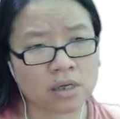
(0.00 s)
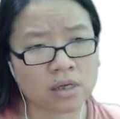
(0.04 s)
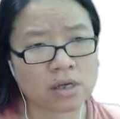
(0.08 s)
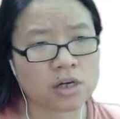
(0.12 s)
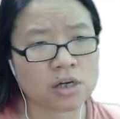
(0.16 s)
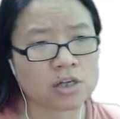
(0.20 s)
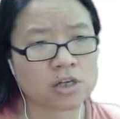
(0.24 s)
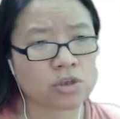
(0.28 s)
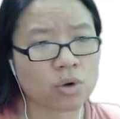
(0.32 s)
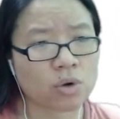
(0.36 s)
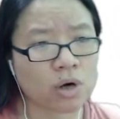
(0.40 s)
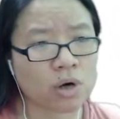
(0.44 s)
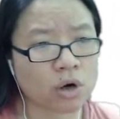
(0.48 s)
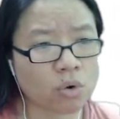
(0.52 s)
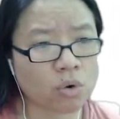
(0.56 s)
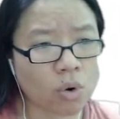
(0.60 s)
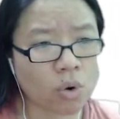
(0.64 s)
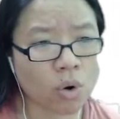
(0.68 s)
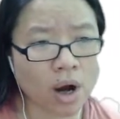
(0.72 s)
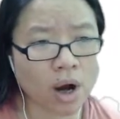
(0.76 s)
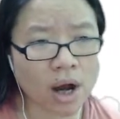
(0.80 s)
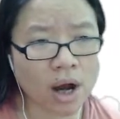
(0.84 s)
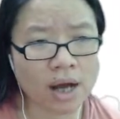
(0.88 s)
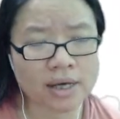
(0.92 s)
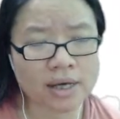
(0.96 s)
So a
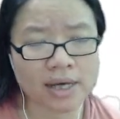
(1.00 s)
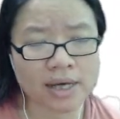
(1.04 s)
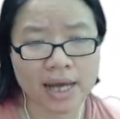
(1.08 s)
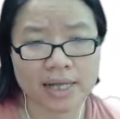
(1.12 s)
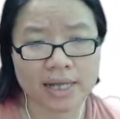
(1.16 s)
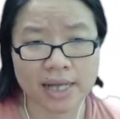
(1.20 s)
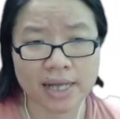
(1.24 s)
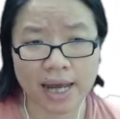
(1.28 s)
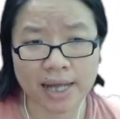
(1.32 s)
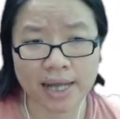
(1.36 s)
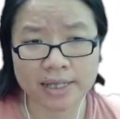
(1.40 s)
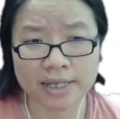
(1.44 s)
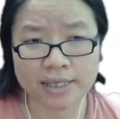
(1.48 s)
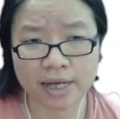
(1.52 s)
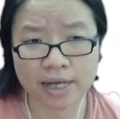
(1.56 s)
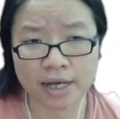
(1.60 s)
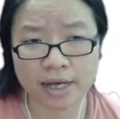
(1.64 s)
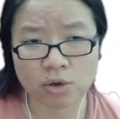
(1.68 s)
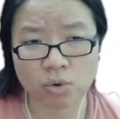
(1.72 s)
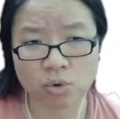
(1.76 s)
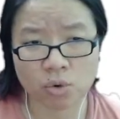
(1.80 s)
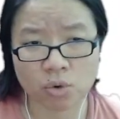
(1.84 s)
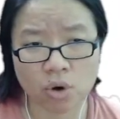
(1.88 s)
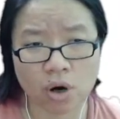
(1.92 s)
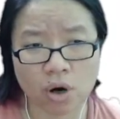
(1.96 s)
quark and an
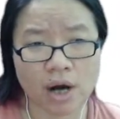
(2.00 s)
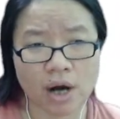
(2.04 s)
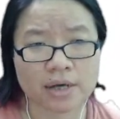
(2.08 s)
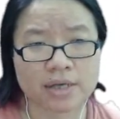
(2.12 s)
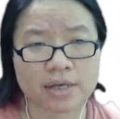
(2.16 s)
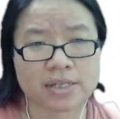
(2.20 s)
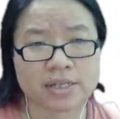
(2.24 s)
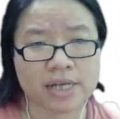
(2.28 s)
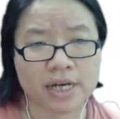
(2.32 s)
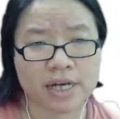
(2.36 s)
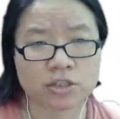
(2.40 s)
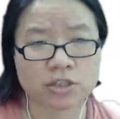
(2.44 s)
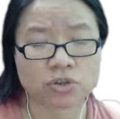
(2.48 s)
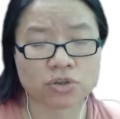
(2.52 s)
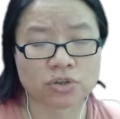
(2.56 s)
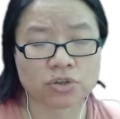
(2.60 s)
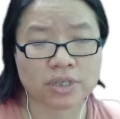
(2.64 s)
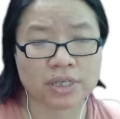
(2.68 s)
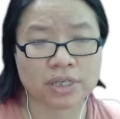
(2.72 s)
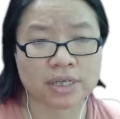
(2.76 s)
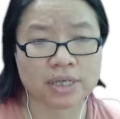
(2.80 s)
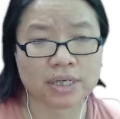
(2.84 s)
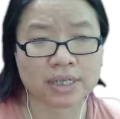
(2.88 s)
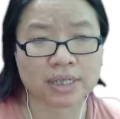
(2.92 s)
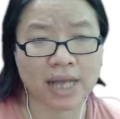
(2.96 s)
anti-quark is
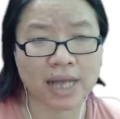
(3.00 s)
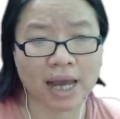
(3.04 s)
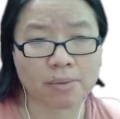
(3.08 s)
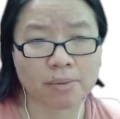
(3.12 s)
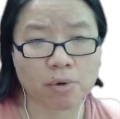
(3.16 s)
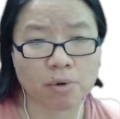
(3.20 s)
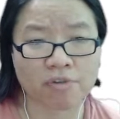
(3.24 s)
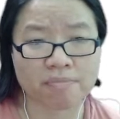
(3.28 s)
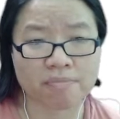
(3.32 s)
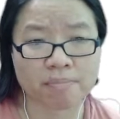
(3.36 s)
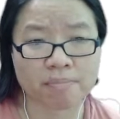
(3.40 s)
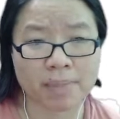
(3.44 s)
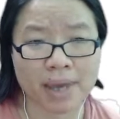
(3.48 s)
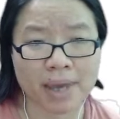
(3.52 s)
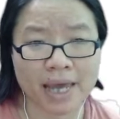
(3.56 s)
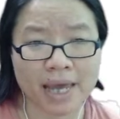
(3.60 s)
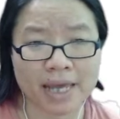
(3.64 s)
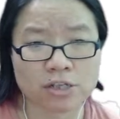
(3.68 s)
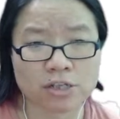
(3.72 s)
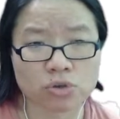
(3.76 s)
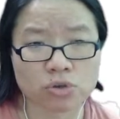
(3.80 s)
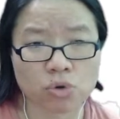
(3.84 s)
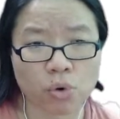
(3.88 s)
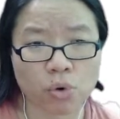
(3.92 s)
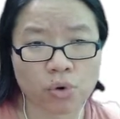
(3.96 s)
actually a type of
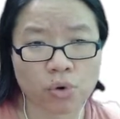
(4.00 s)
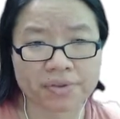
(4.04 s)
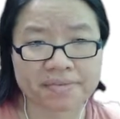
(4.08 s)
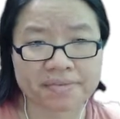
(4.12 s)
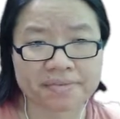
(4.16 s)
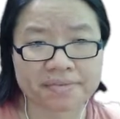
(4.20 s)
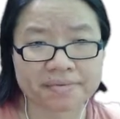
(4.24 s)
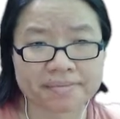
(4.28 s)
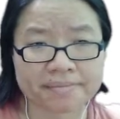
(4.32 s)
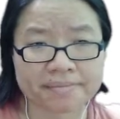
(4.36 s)
meson.